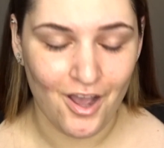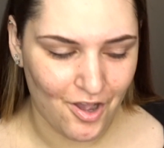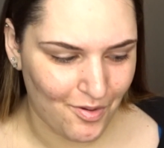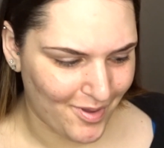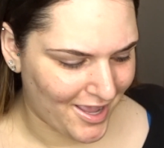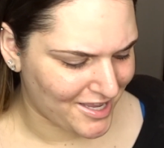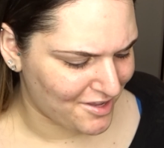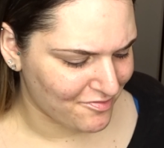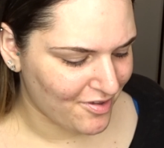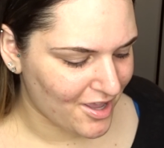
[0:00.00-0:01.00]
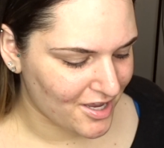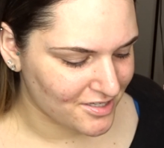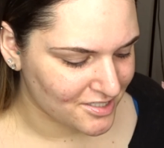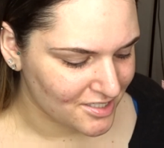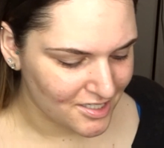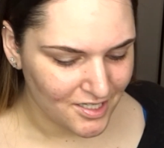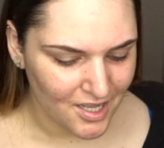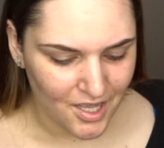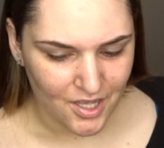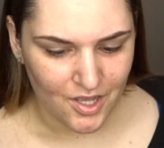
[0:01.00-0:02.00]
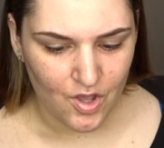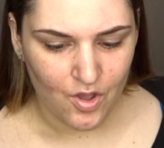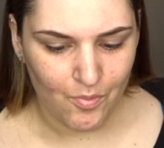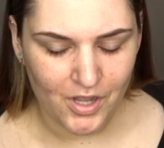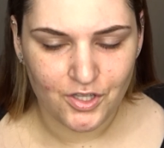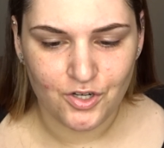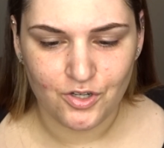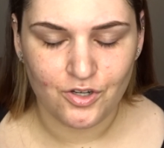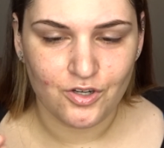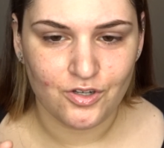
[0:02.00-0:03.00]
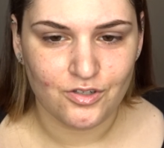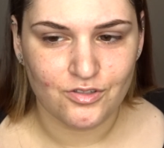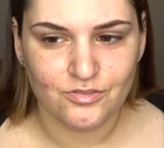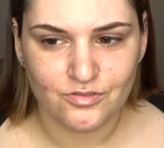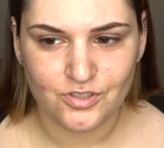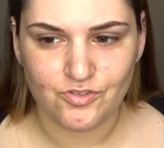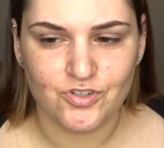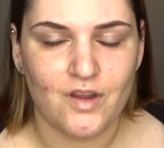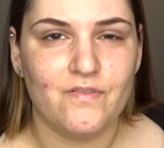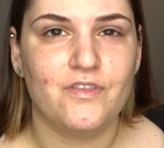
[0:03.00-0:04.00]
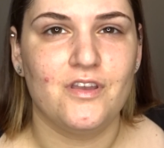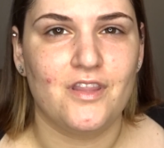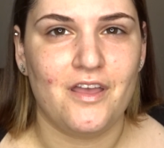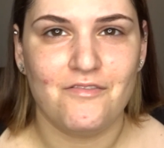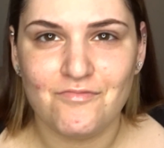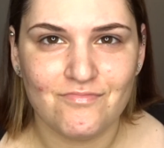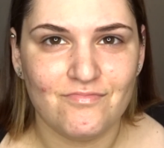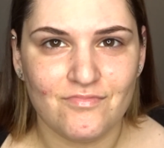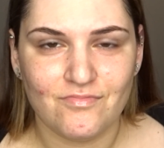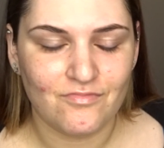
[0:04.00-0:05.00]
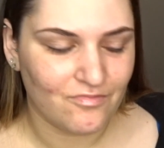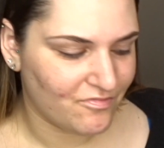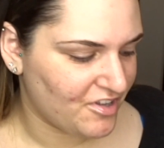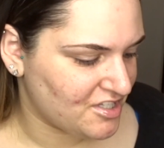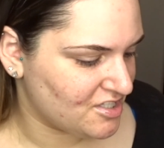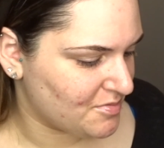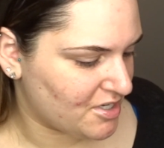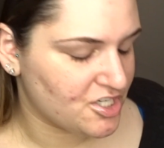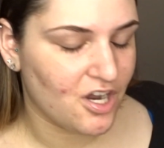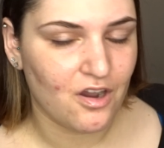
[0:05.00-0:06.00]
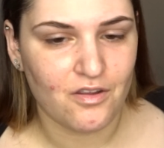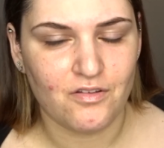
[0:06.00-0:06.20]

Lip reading: I can't find my little screwdriver thing that fits into my chair.